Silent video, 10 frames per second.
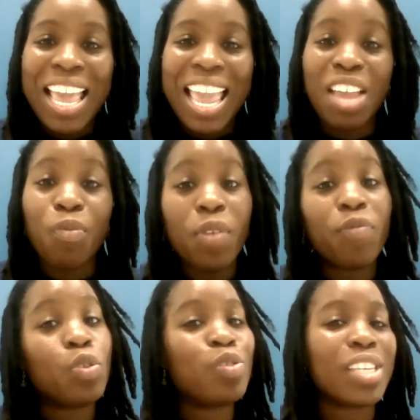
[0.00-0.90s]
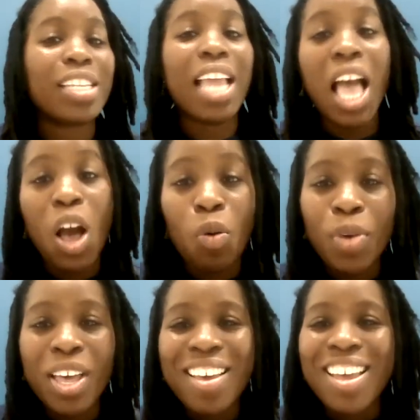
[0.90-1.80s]
and what foods can
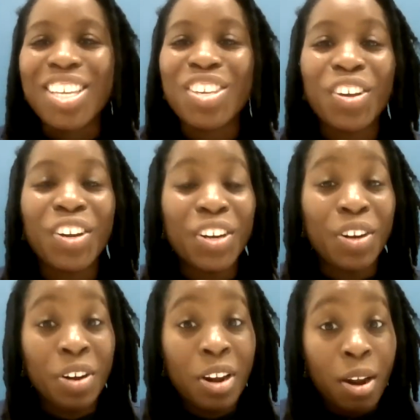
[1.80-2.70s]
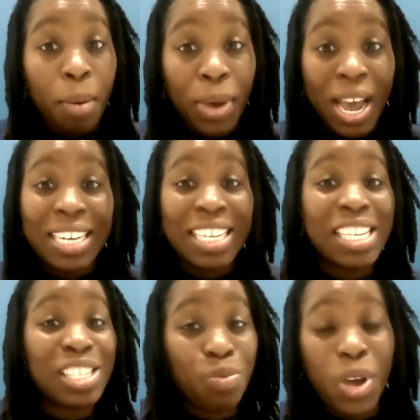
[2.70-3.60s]
help your
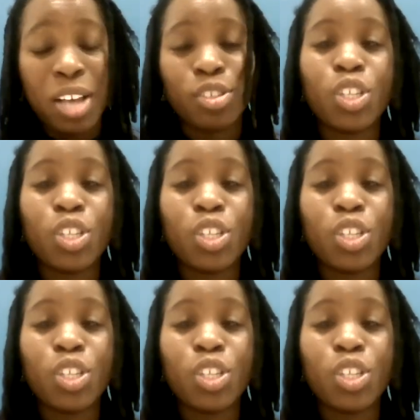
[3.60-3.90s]
body as well.